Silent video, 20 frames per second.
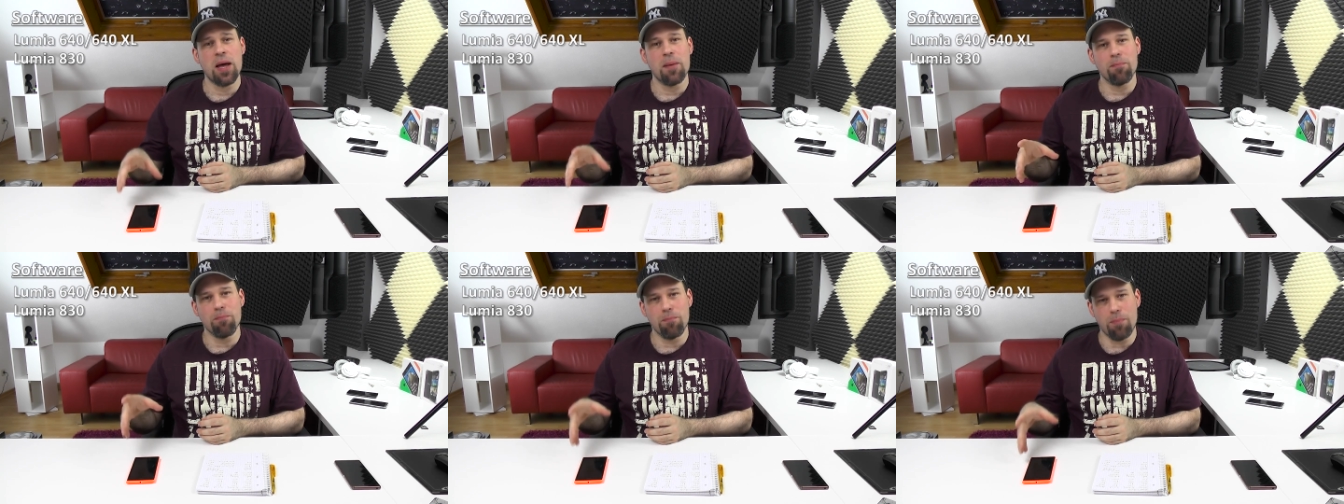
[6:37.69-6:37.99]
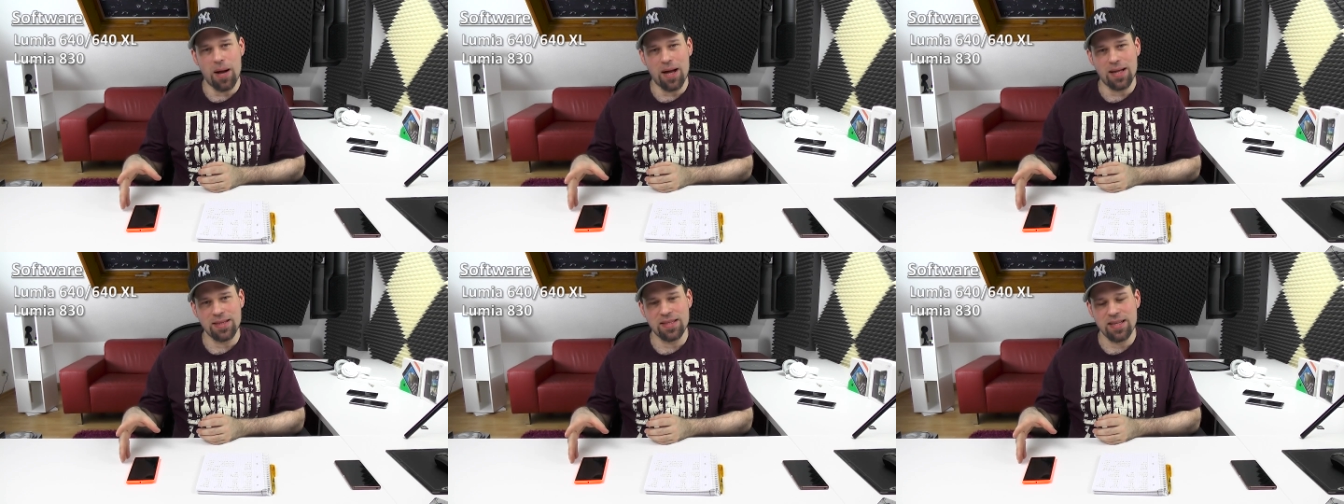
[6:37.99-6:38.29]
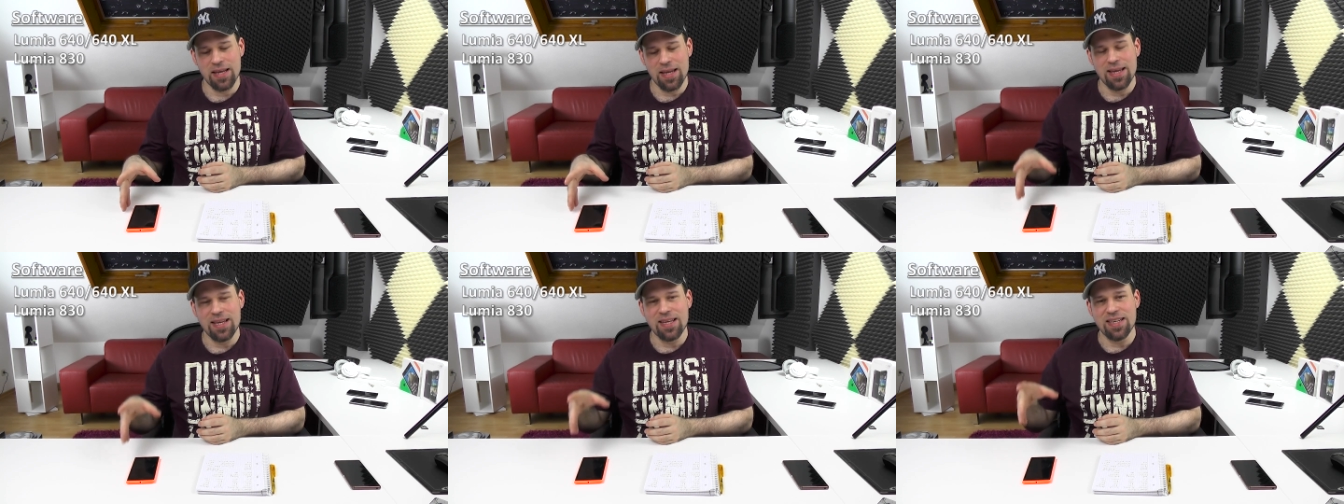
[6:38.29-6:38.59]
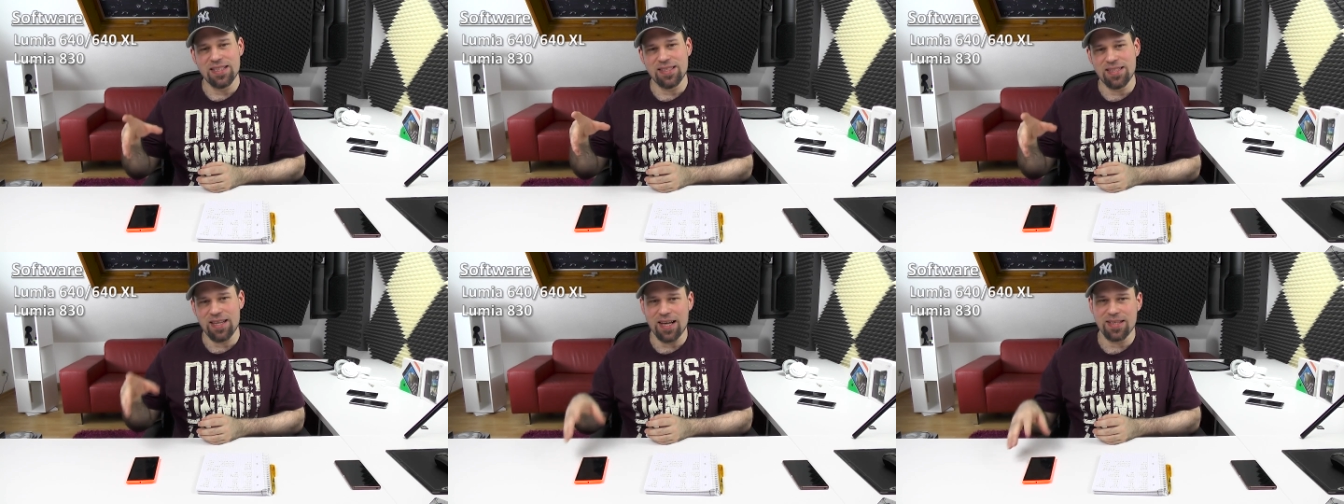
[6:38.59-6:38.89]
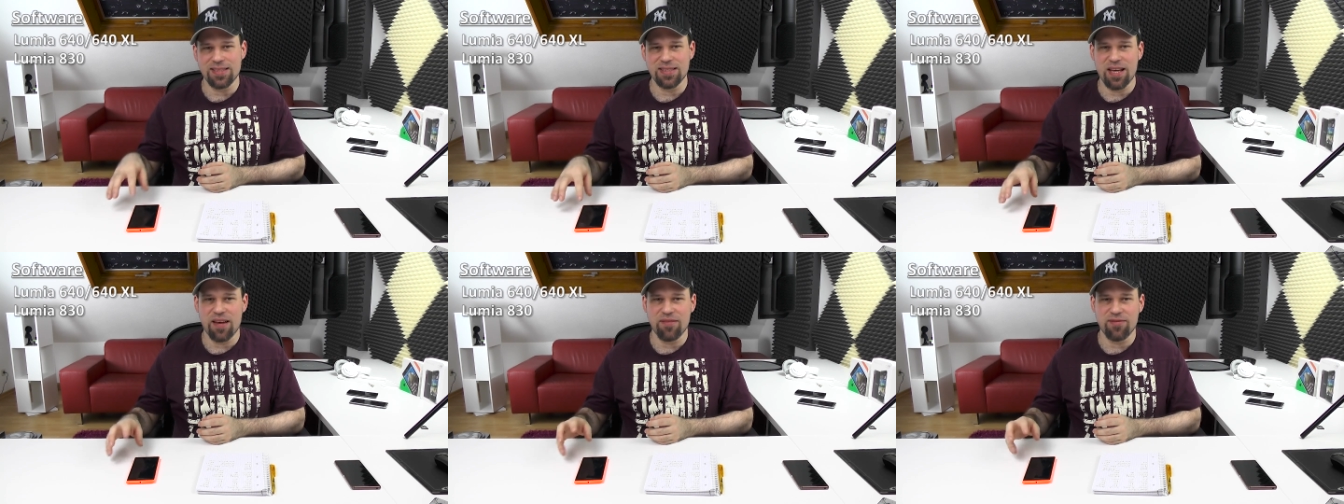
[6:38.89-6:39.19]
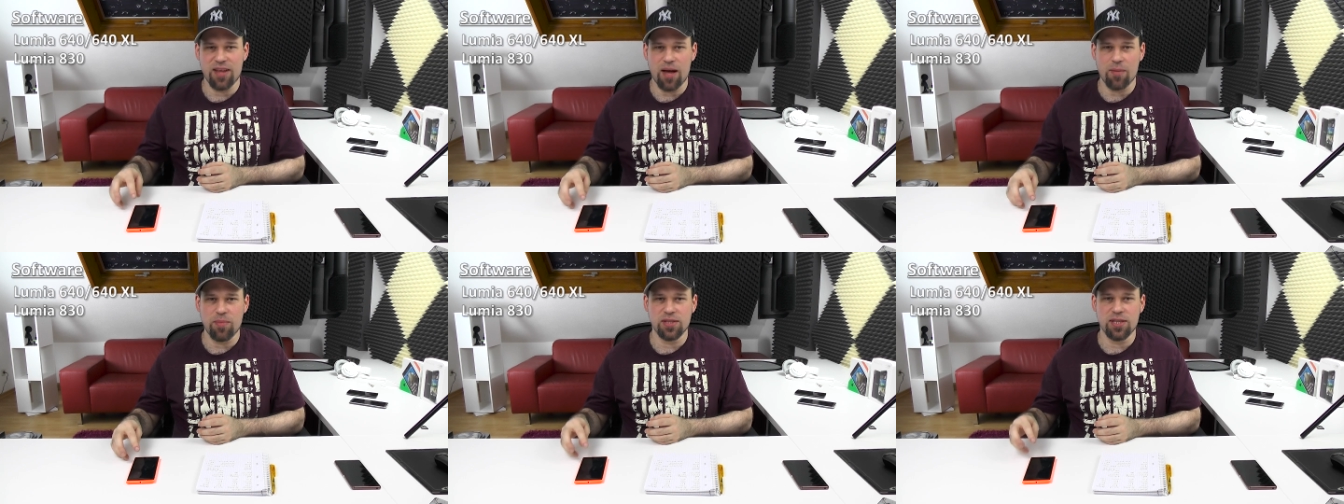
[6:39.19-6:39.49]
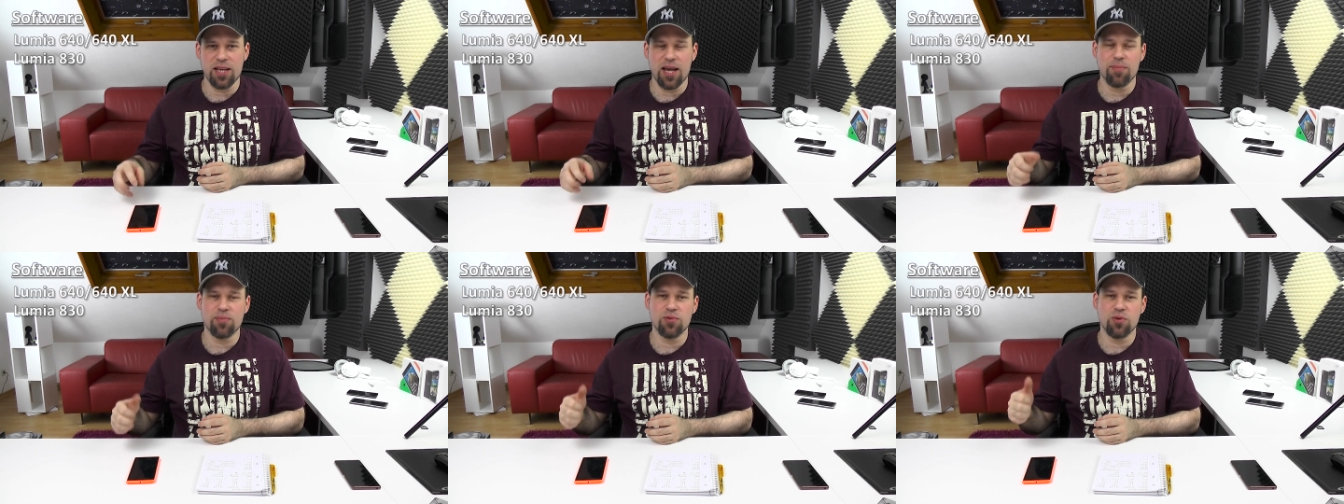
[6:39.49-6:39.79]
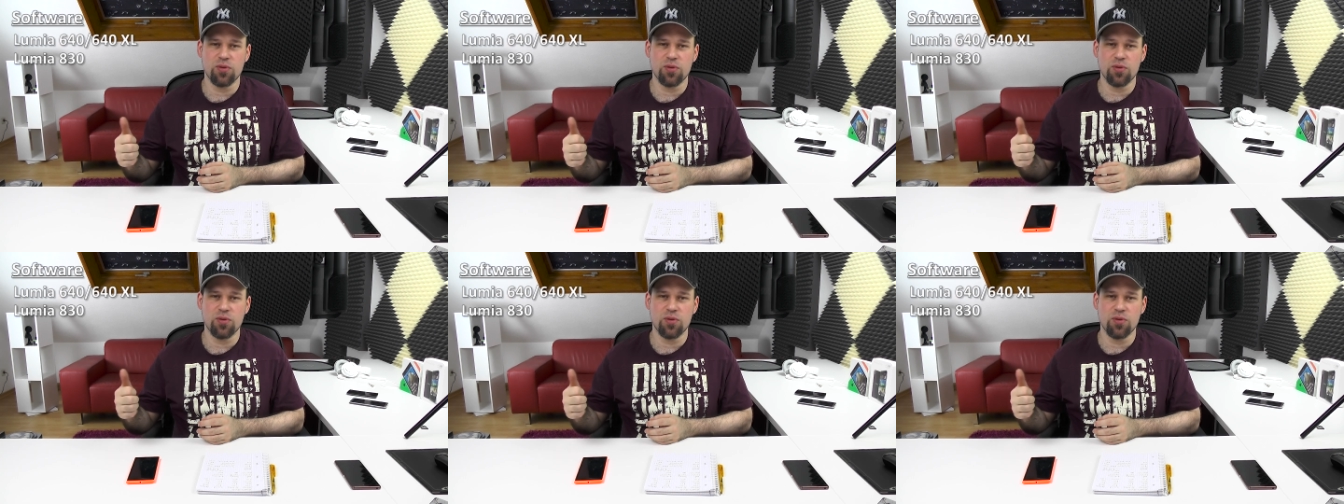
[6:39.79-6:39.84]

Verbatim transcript: but it doesn't have double tap